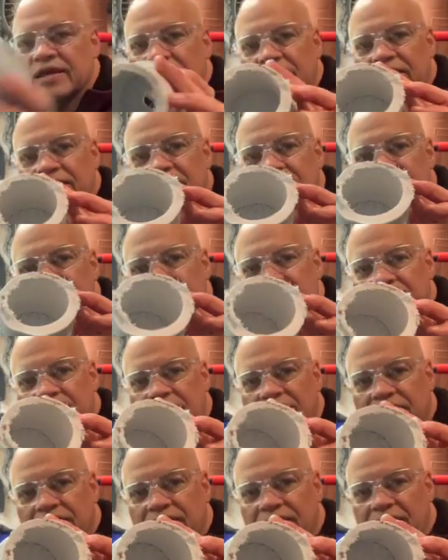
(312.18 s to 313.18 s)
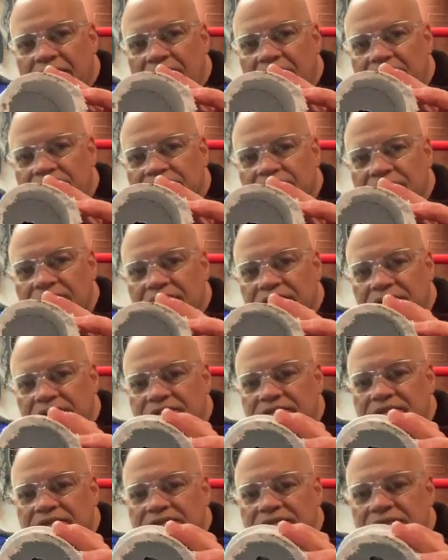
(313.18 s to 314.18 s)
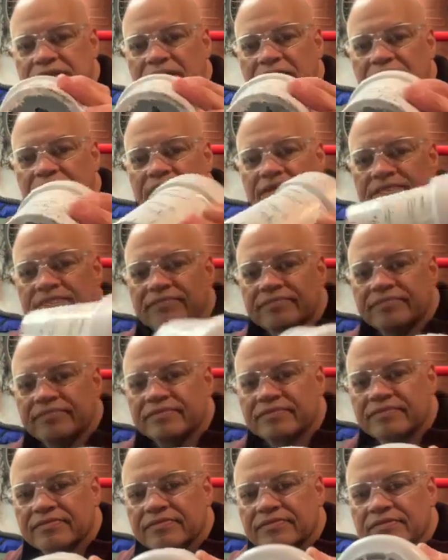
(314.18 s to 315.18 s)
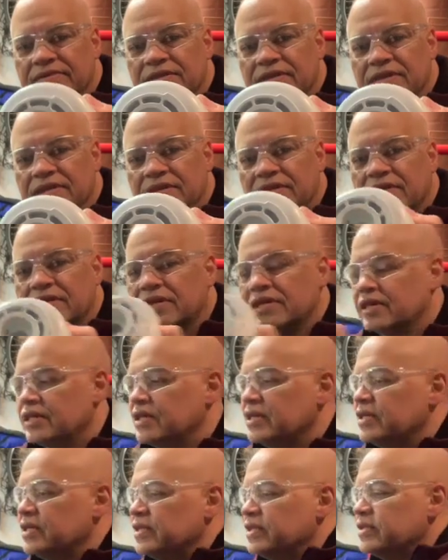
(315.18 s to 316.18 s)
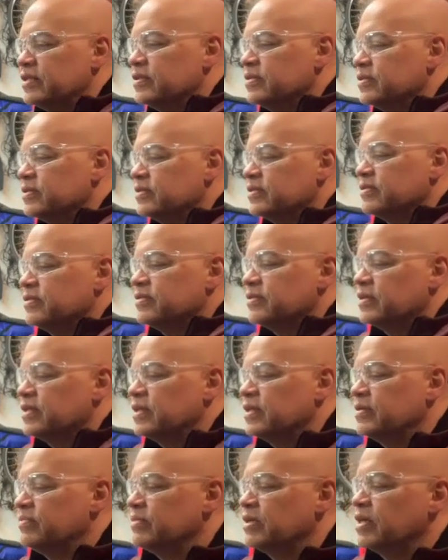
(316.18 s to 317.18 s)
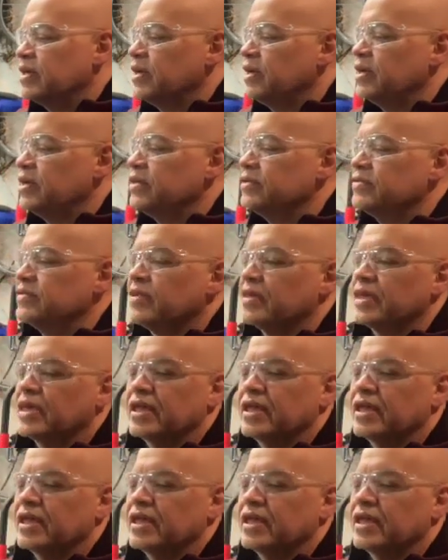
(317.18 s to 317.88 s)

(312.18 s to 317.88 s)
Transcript: Here's the housing, looks the same. Looks the same, guys.